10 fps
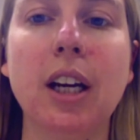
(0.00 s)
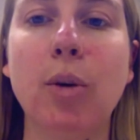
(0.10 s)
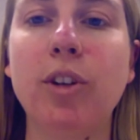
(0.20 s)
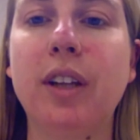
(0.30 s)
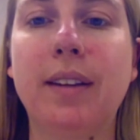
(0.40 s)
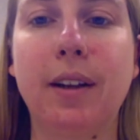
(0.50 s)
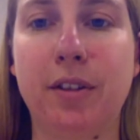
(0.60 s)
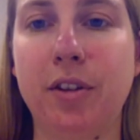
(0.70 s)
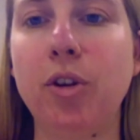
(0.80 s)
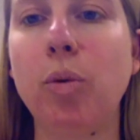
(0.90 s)
which sets
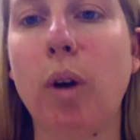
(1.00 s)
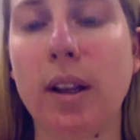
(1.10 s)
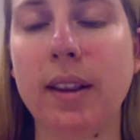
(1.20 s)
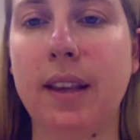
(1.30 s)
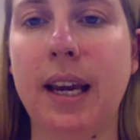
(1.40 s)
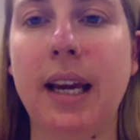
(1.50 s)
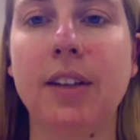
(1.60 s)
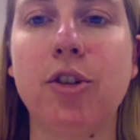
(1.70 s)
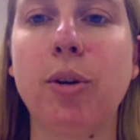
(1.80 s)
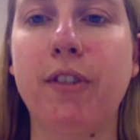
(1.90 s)
out to do one thing,
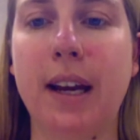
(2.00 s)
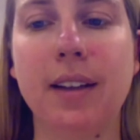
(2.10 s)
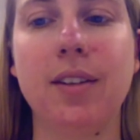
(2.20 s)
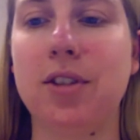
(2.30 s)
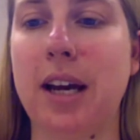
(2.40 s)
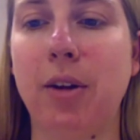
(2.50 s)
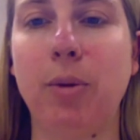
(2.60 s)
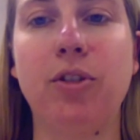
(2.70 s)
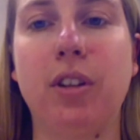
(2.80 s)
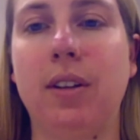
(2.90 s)
to a fantasy title,
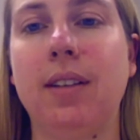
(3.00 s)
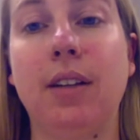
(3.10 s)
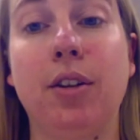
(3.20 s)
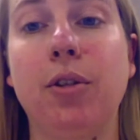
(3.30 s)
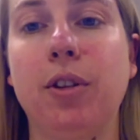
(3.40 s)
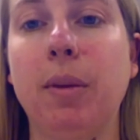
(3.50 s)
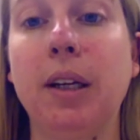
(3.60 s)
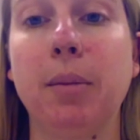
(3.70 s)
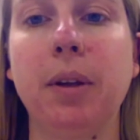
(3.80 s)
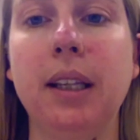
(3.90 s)
which sets out to do something
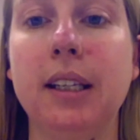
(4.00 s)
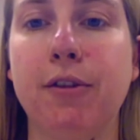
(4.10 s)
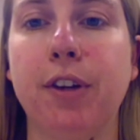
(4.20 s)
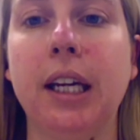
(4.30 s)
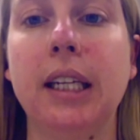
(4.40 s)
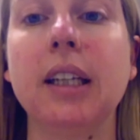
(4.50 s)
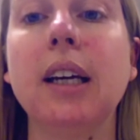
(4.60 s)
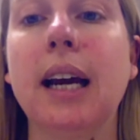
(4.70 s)
completely different.